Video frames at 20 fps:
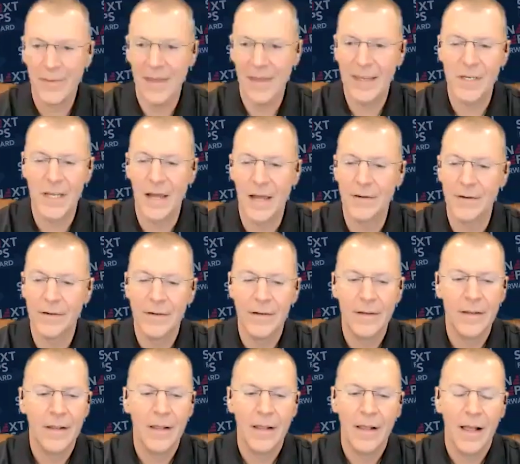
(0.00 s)
It's an honor.
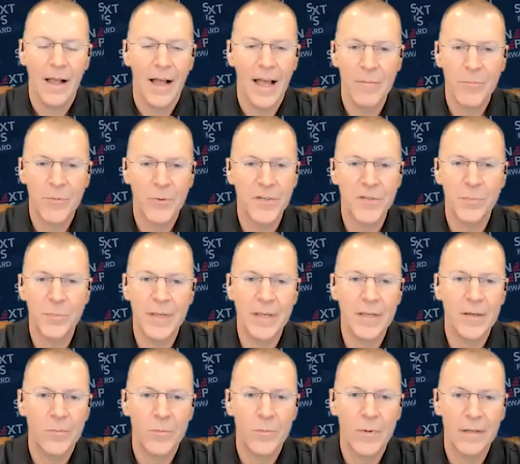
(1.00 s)
I'm Chris
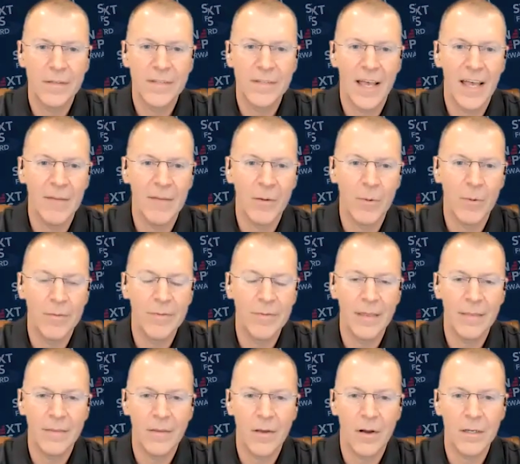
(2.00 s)
Meek. We're out of time. I want to
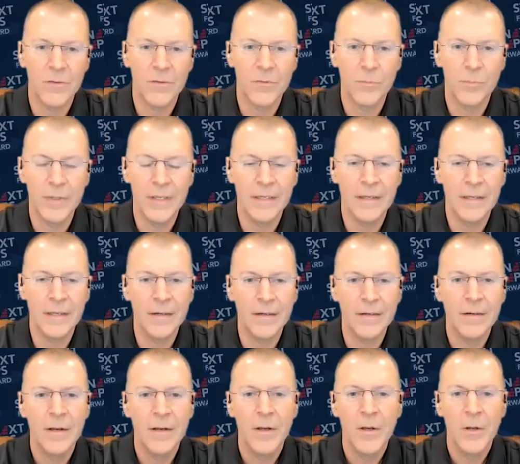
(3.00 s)
thank the audience for being
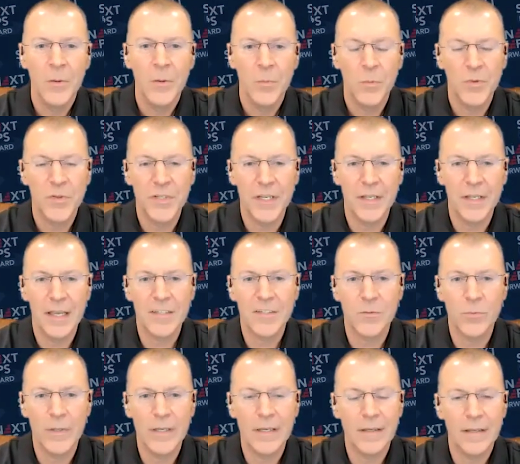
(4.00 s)
here. We'll see you
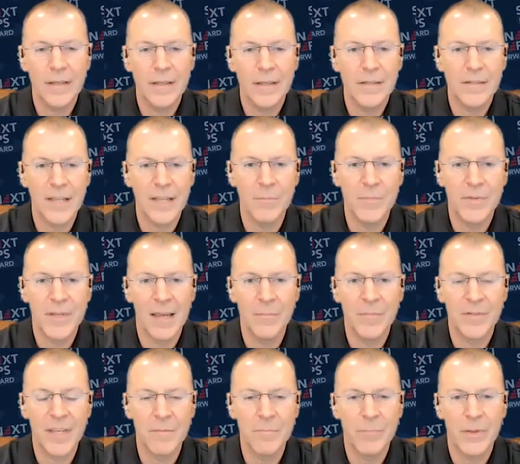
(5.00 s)
next week, same
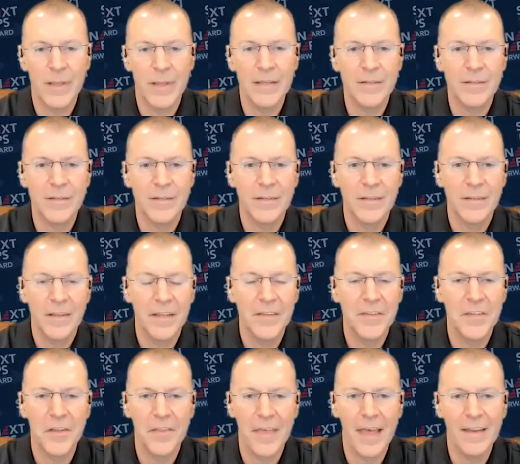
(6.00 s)
time, same place.
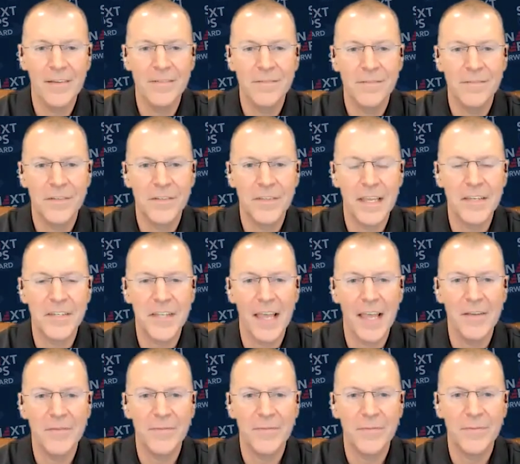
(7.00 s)
Until then, stay
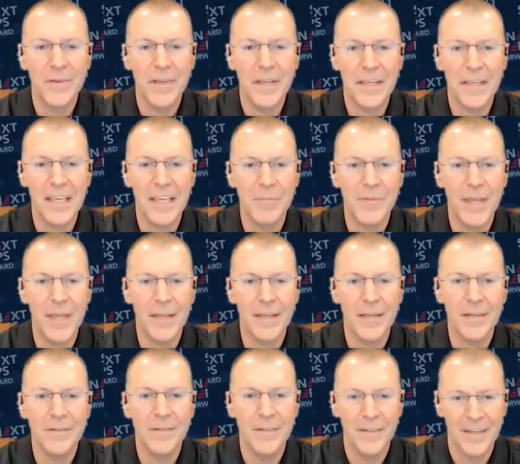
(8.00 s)
safe and keep
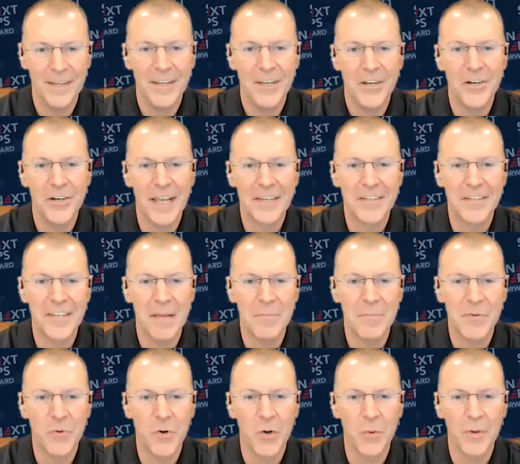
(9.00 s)
taking your next
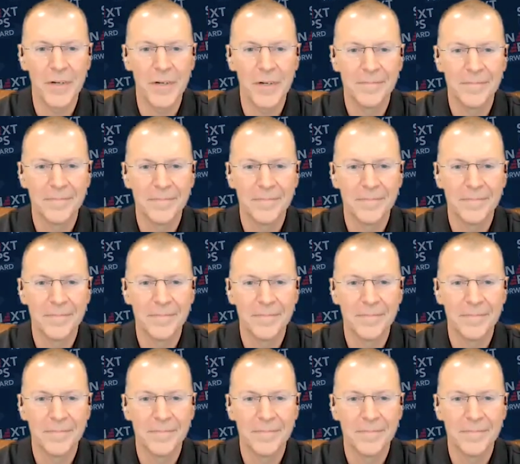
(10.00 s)
steps forward.